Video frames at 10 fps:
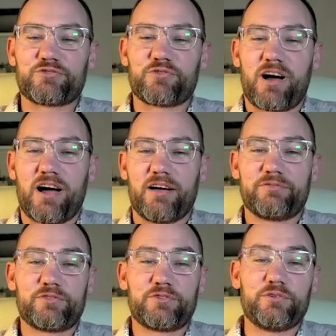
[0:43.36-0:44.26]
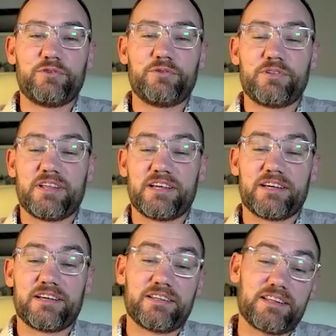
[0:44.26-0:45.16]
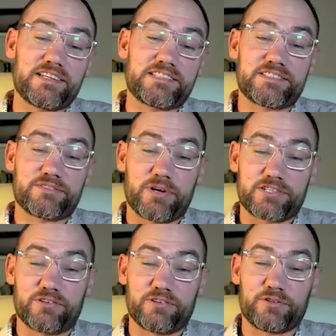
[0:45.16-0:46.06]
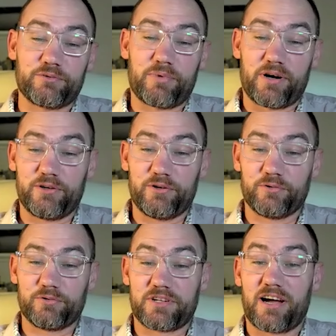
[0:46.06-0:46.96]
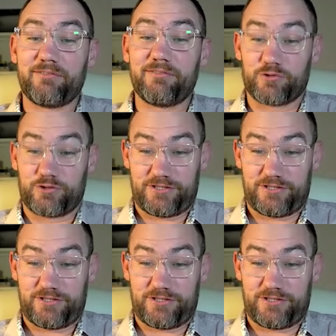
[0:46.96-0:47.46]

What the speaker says: drive to this restaurant to buy your drivers.